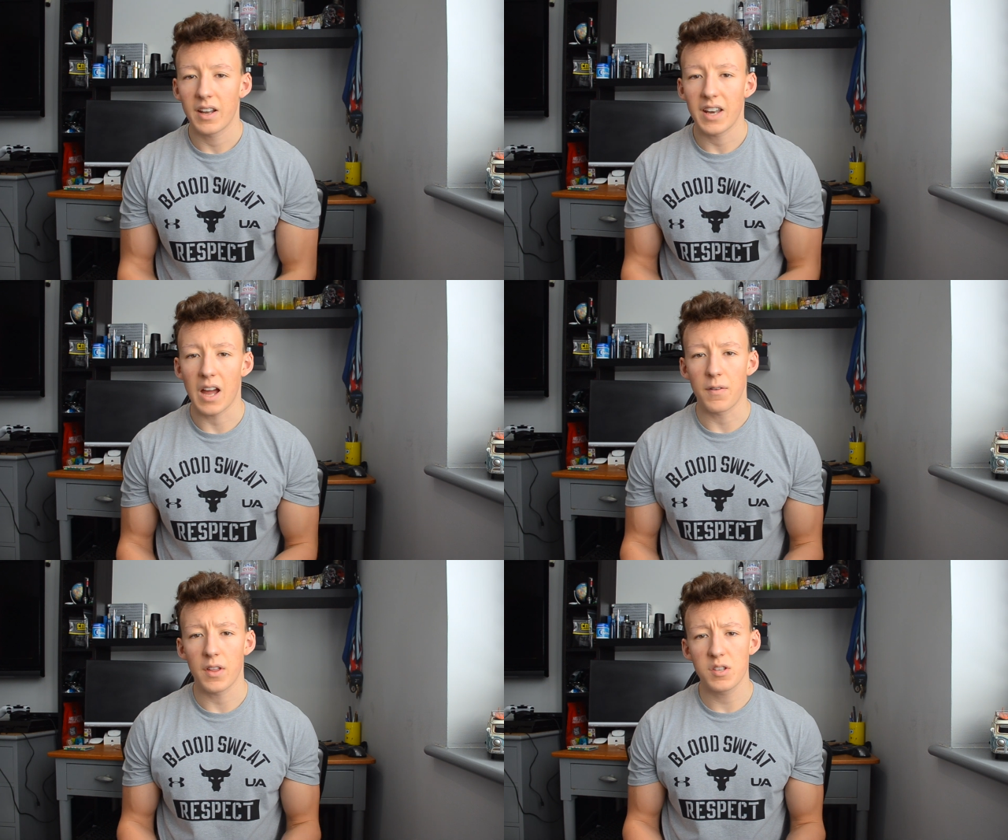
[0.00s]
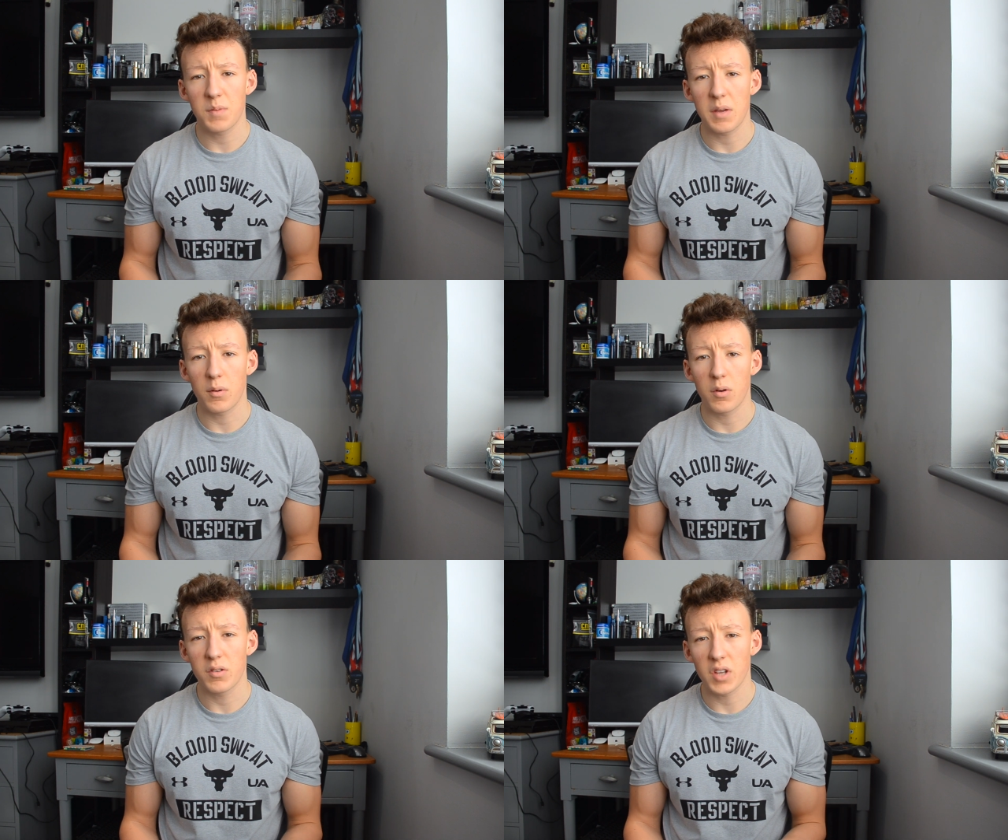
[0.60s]
Now for those
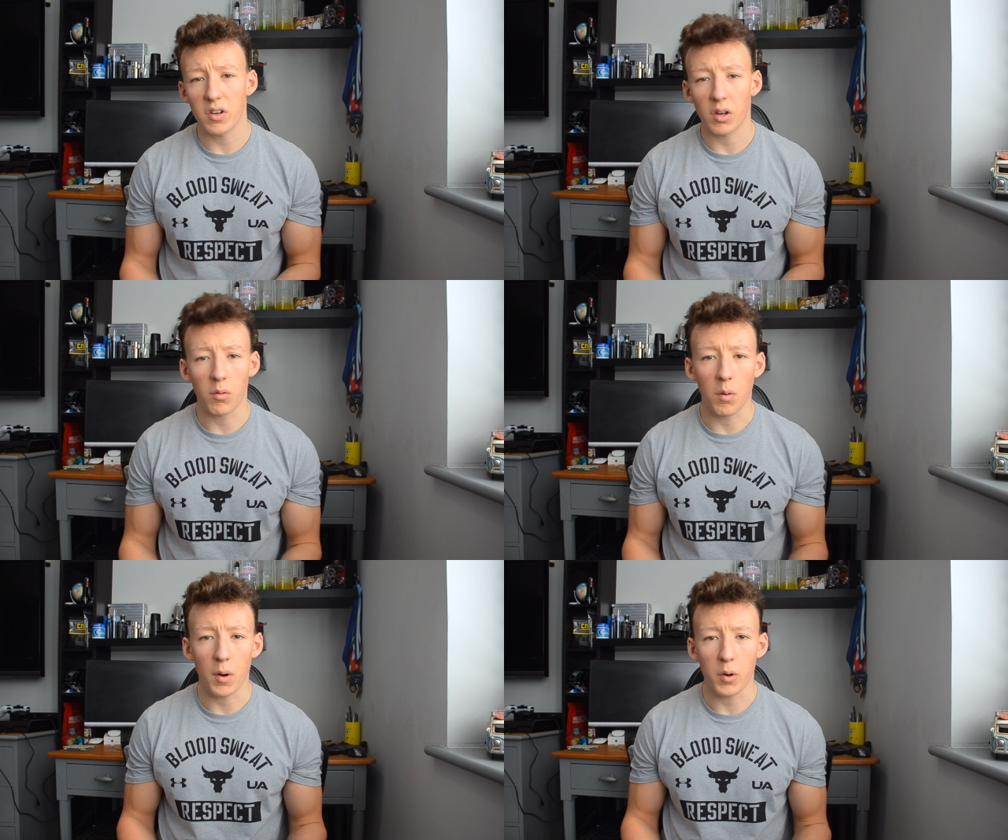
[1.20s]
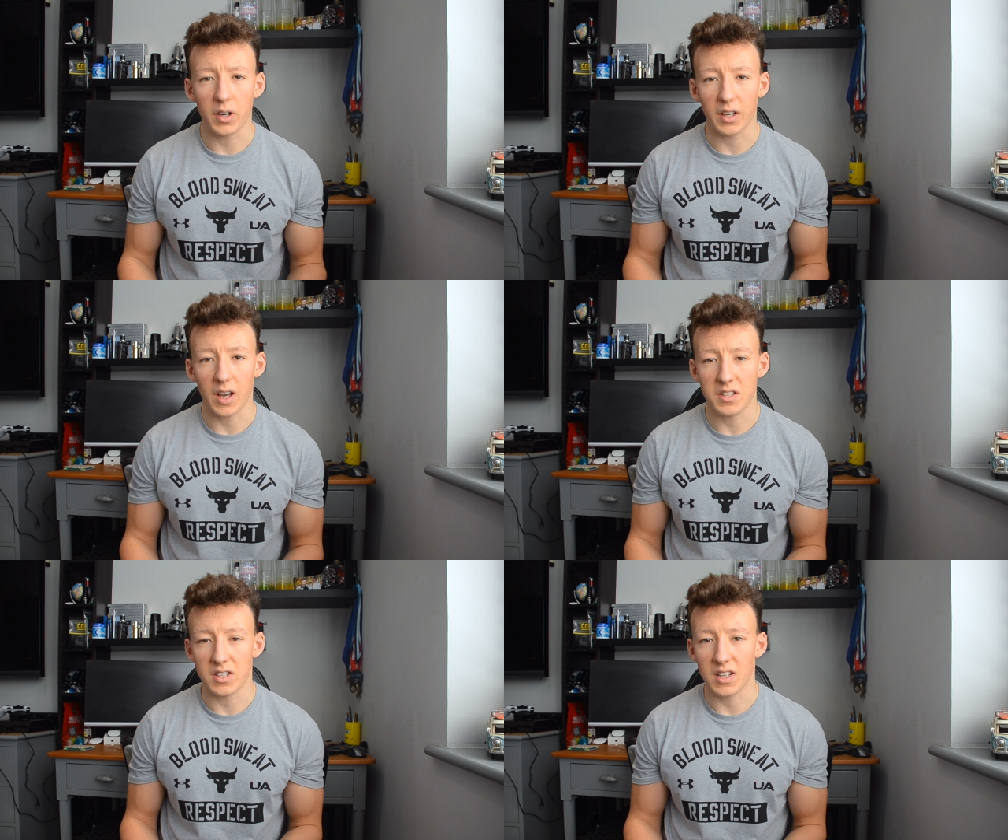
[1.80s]
people who don't know what bulking and
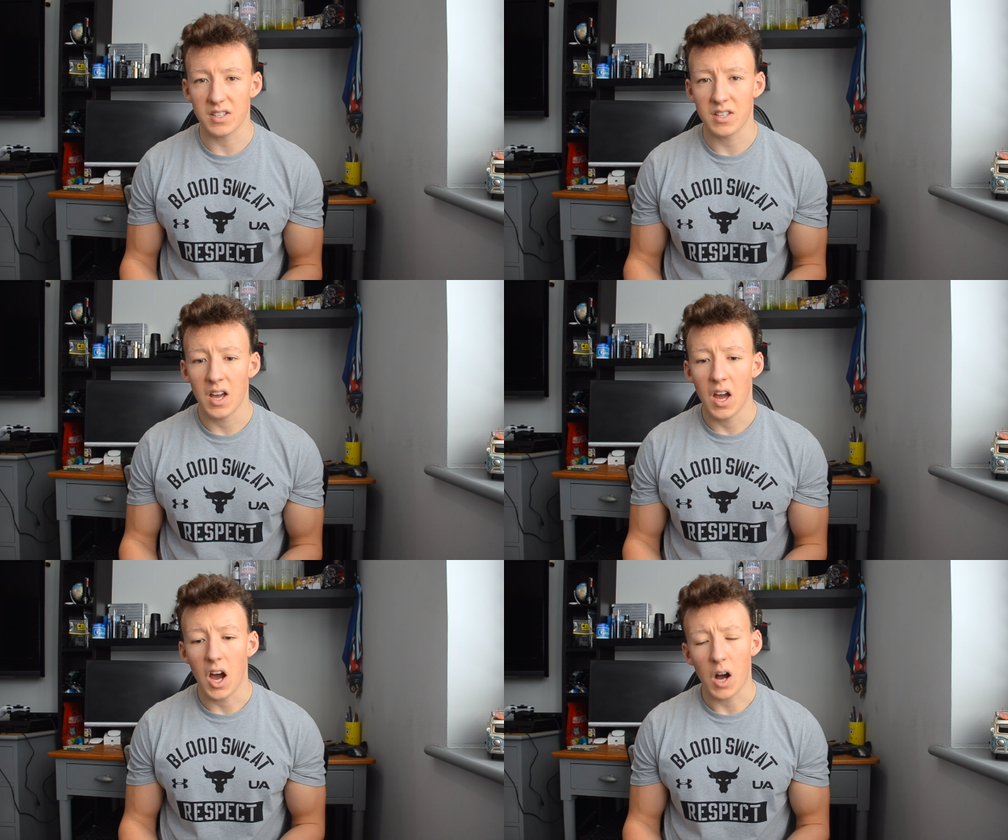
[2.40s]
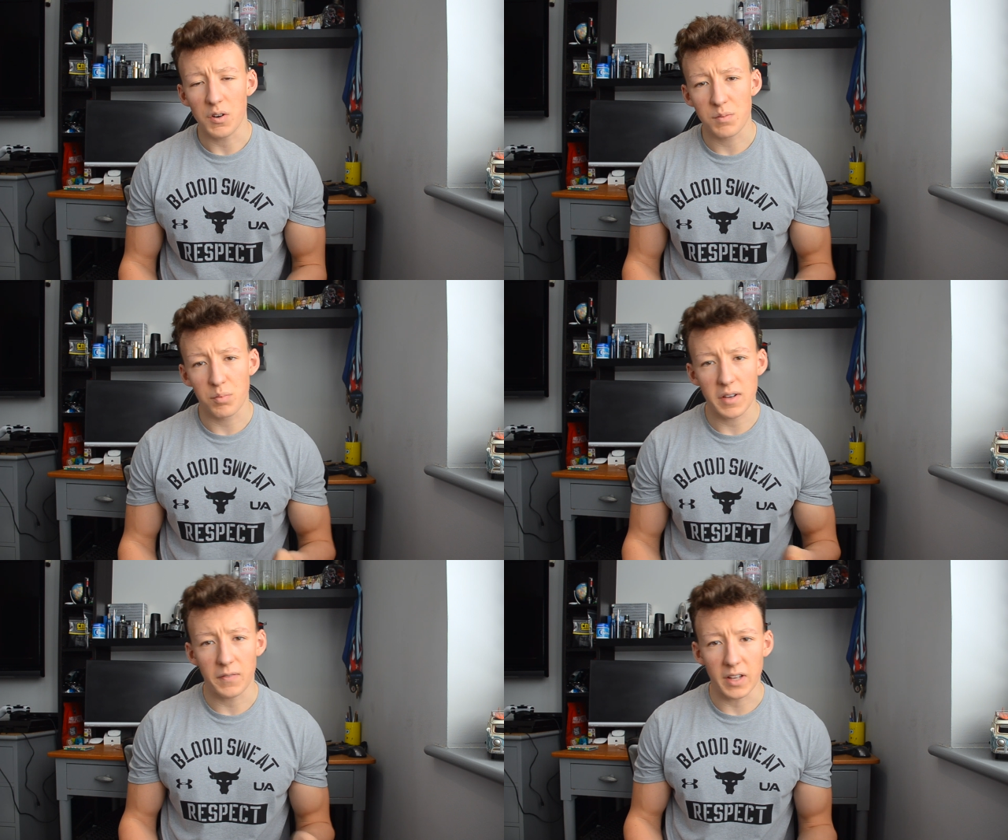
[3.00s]
cutting is, I'll just
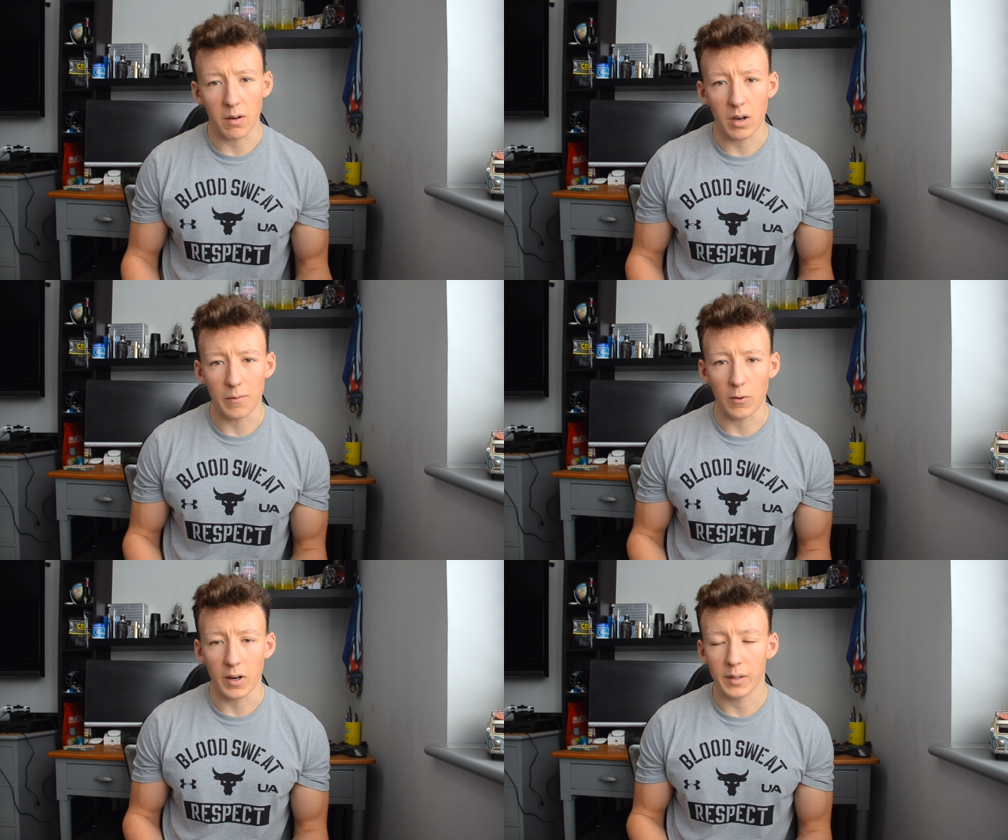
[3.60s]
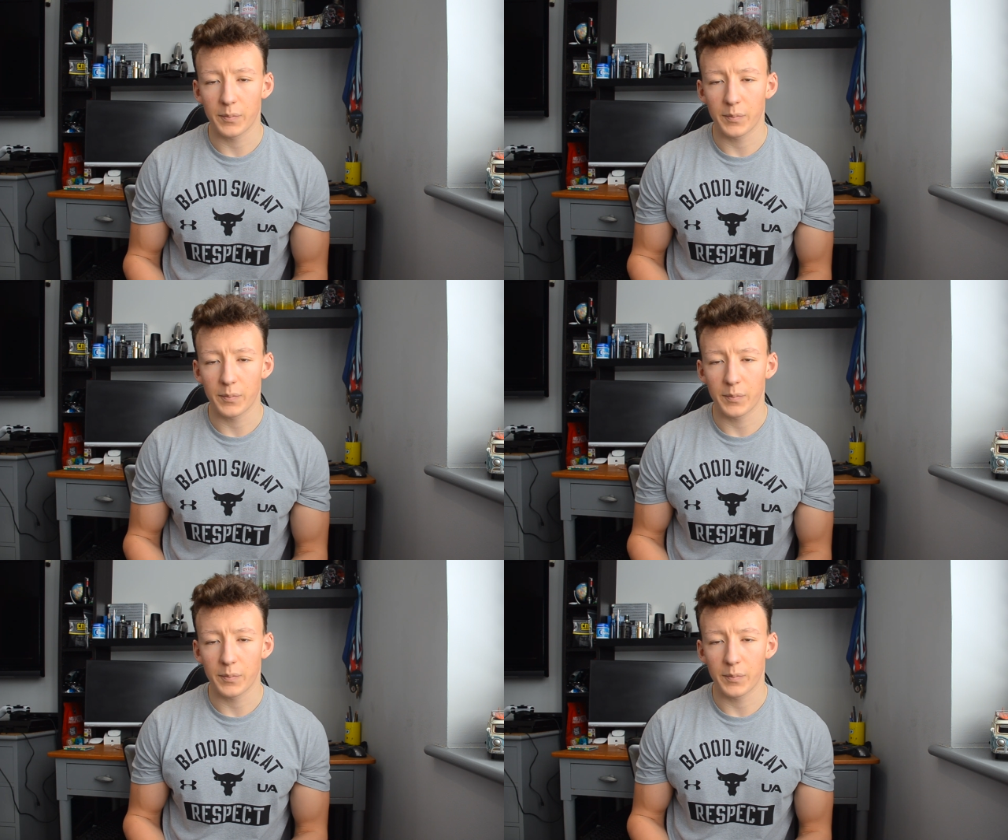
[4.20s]
briefly go over it.